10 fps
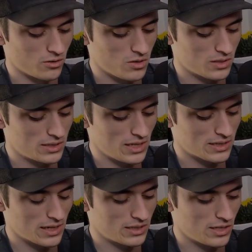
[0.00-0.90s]
You can see as
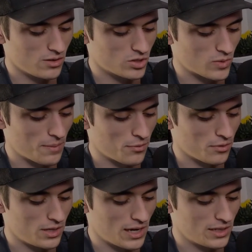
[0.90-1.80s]
I continue to swipe through
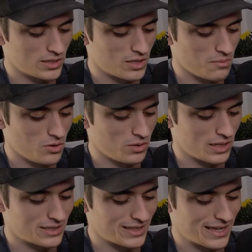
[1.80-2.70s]
the days, the moon
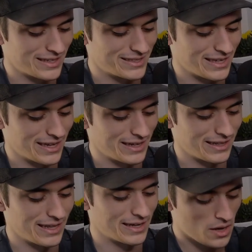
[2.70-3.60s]
gets less and
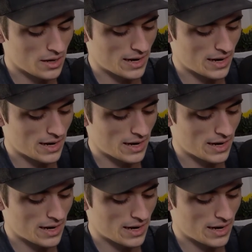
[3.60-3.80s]
less.